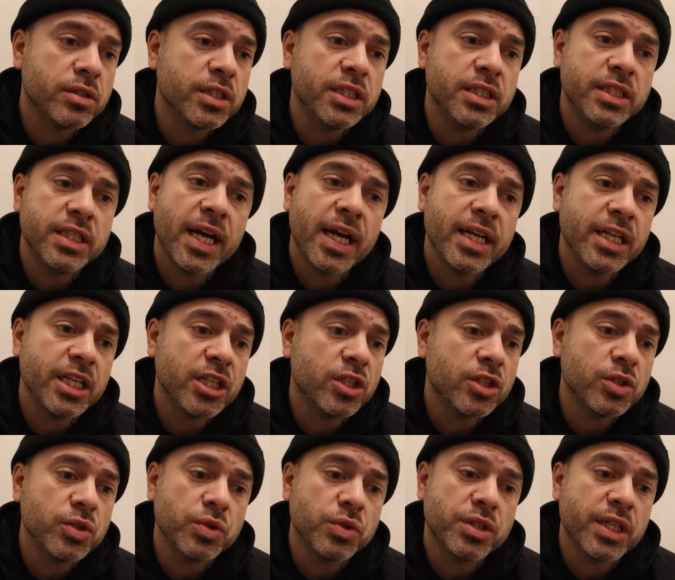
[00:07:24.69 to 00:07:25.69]
then Danny
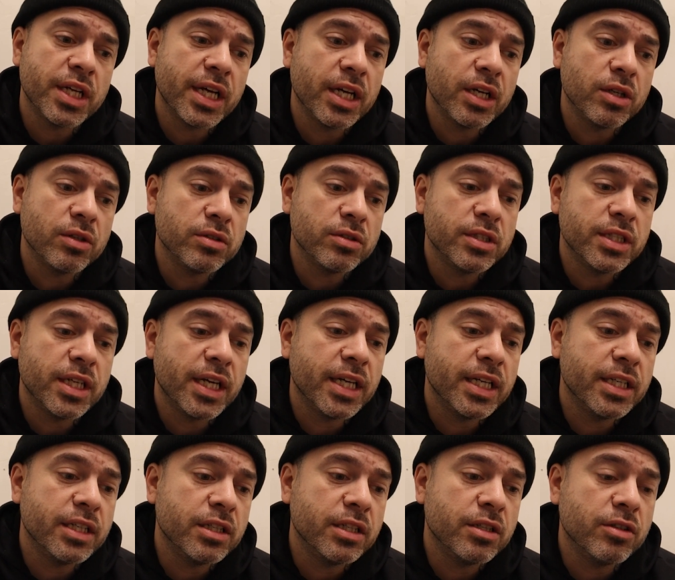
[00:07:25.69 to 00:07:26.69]
closed down,
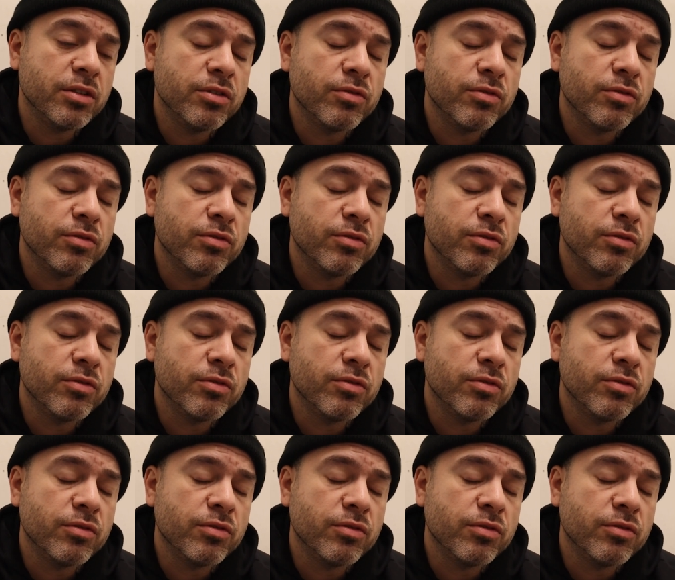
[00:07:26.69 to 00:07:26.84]
then